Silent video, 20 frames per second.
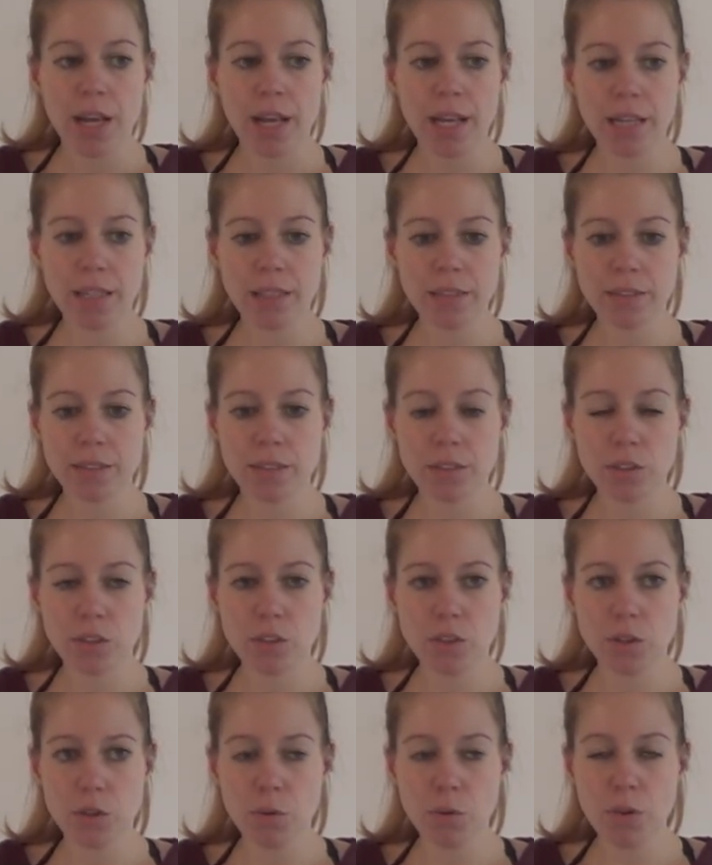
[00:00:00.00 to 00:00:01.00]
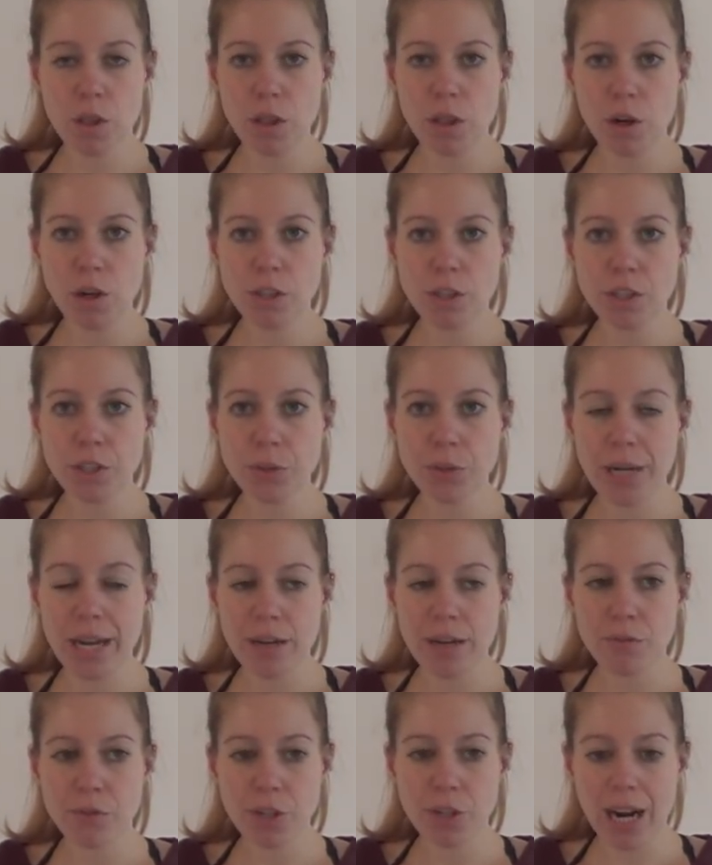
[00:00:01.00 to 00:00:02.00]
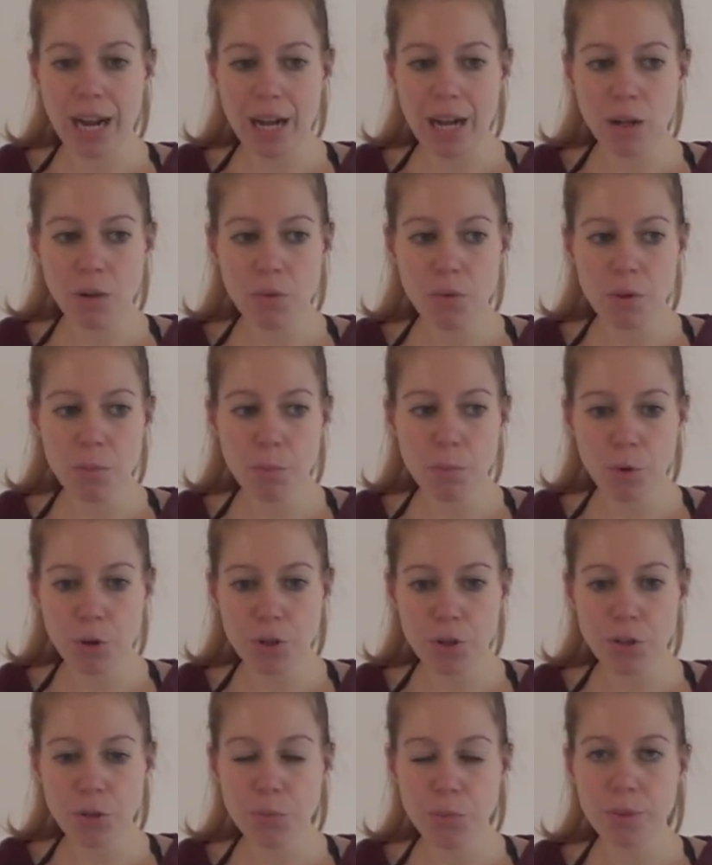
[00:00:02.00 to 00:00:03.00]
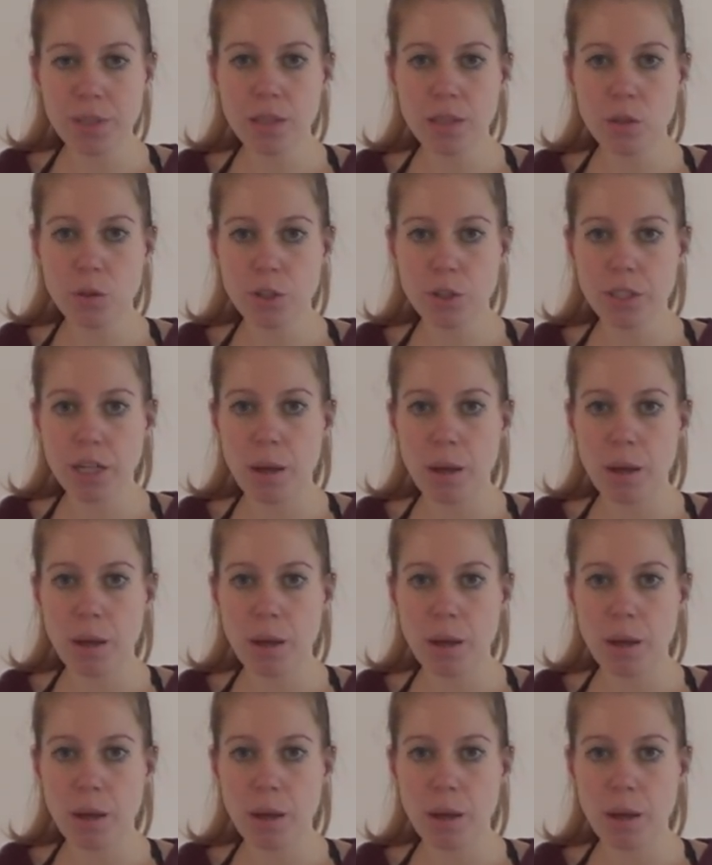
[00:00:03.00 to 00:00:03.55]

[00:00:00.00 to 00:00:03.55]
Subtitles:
And you know, the longer you have your owl, the more you will learn